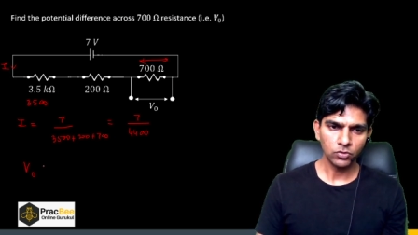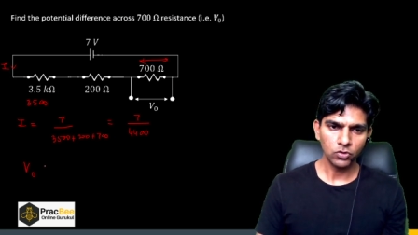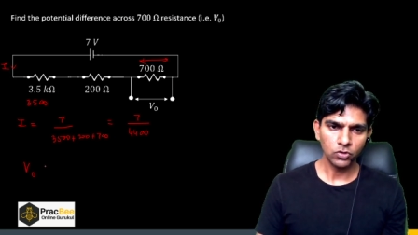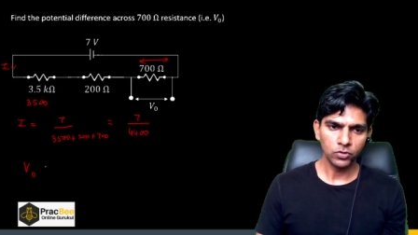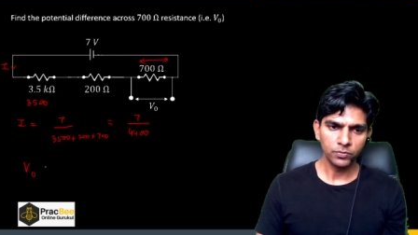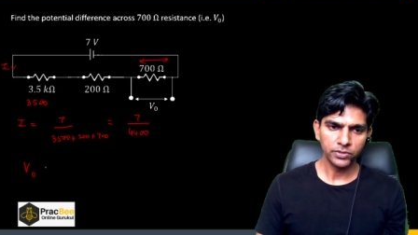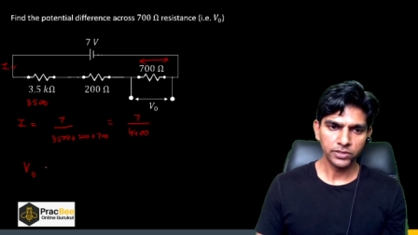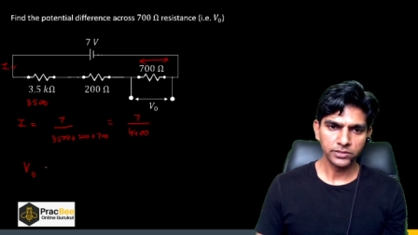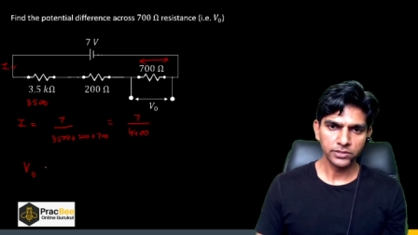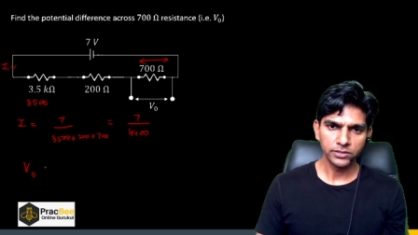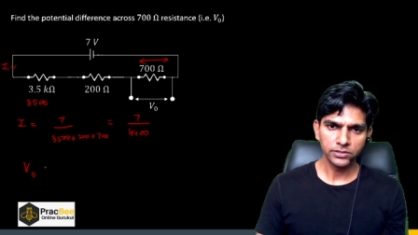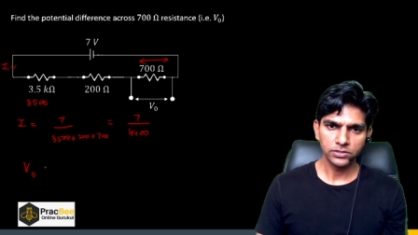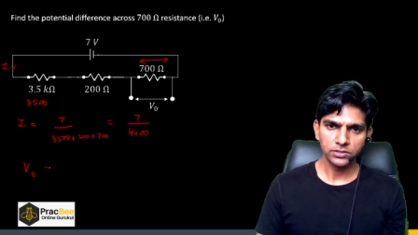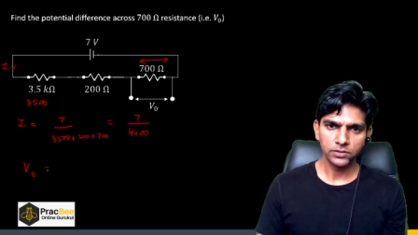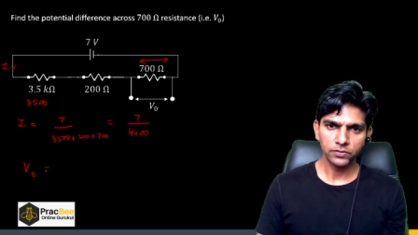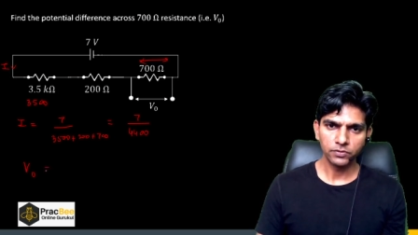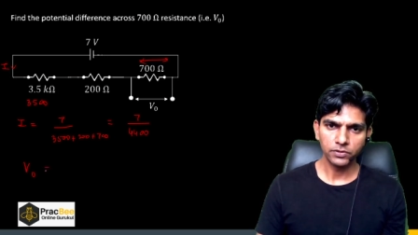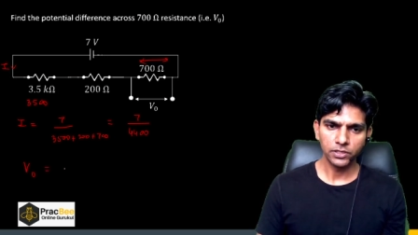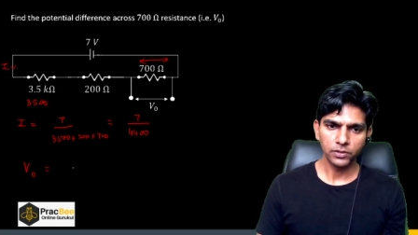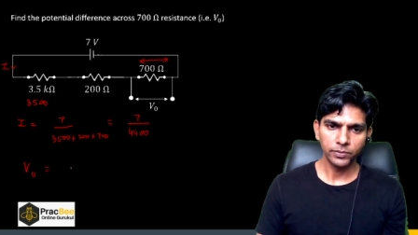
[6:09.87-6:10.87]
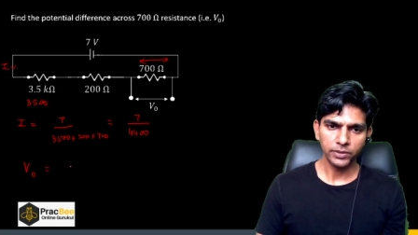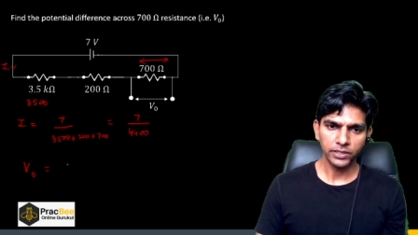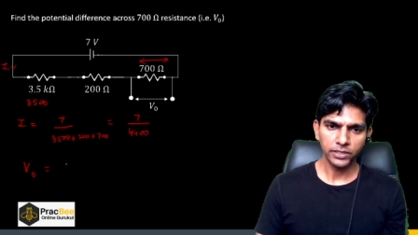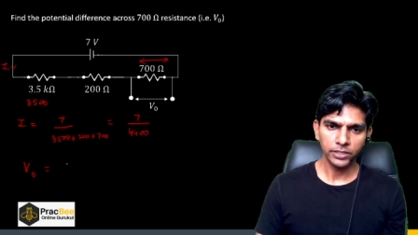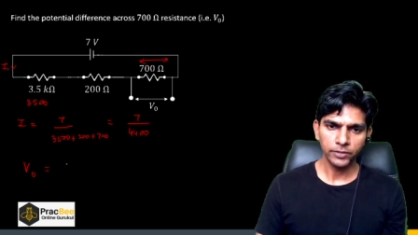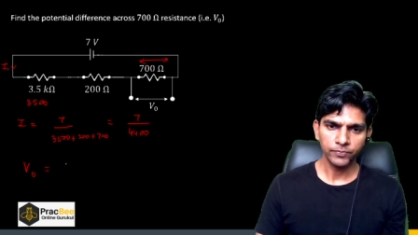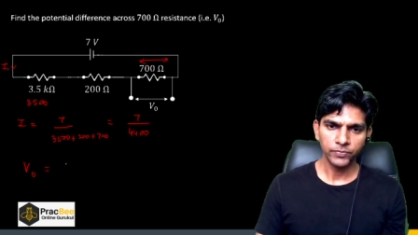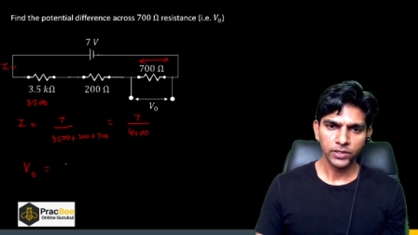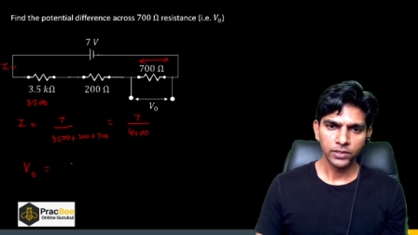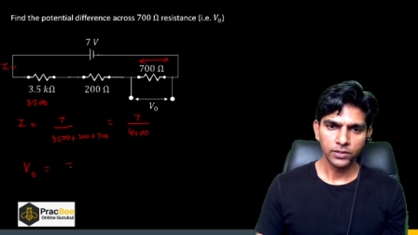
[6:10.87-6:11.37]
ohm resistor will
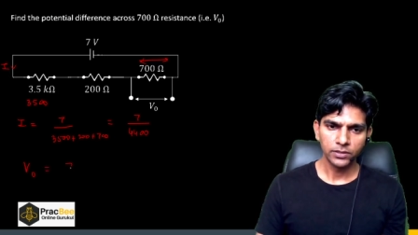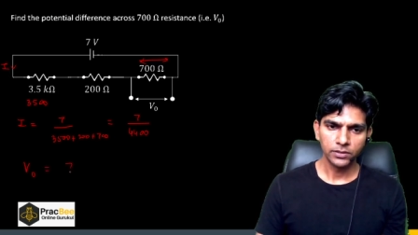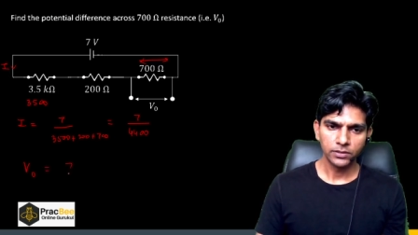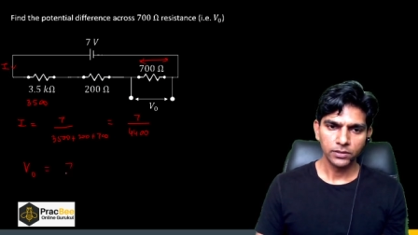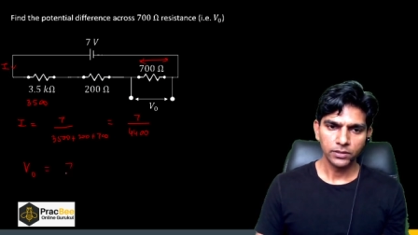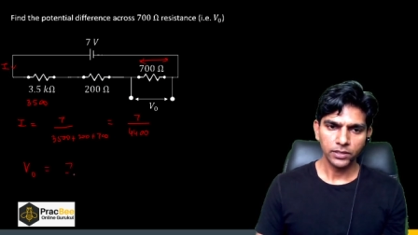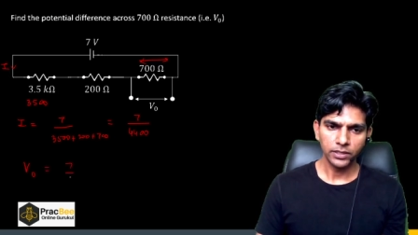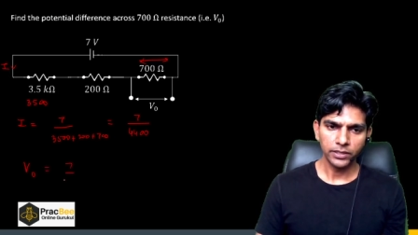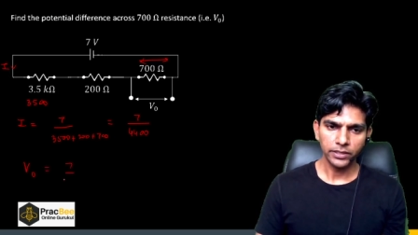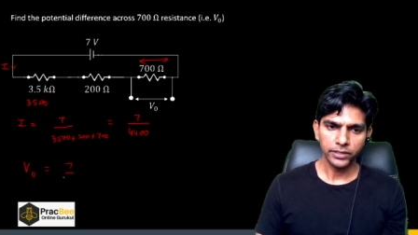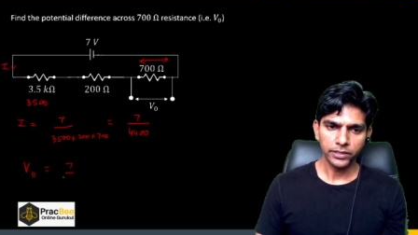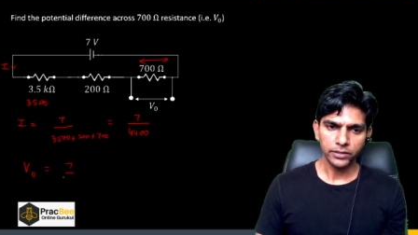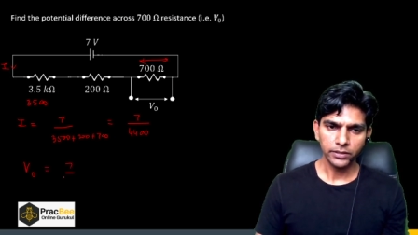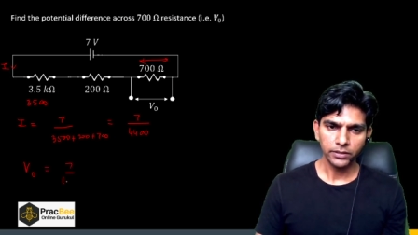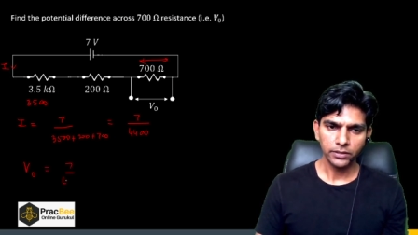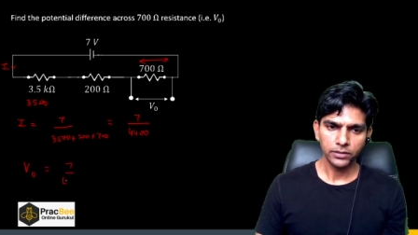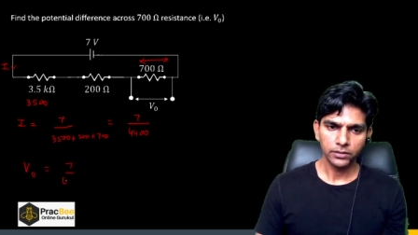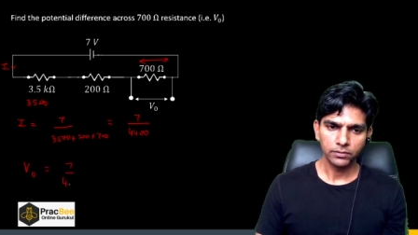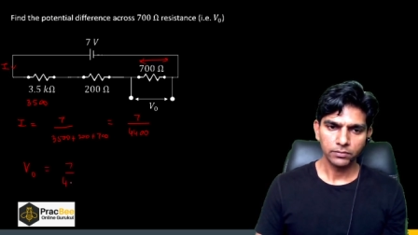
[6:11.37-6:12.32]
be current